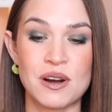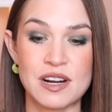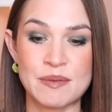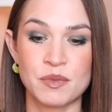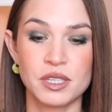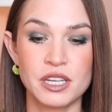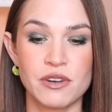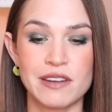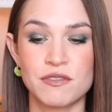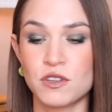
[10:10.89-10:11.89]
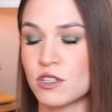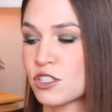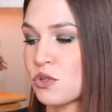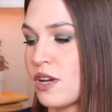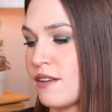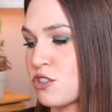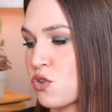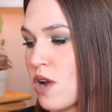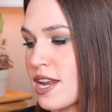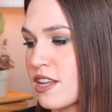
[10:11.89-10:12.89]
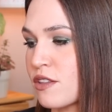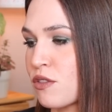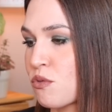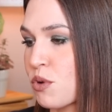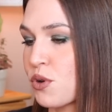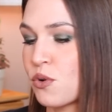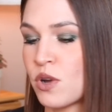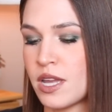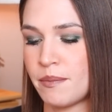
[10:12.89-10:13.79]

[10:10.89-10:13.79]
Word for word: and I'm really grateful to have tried it through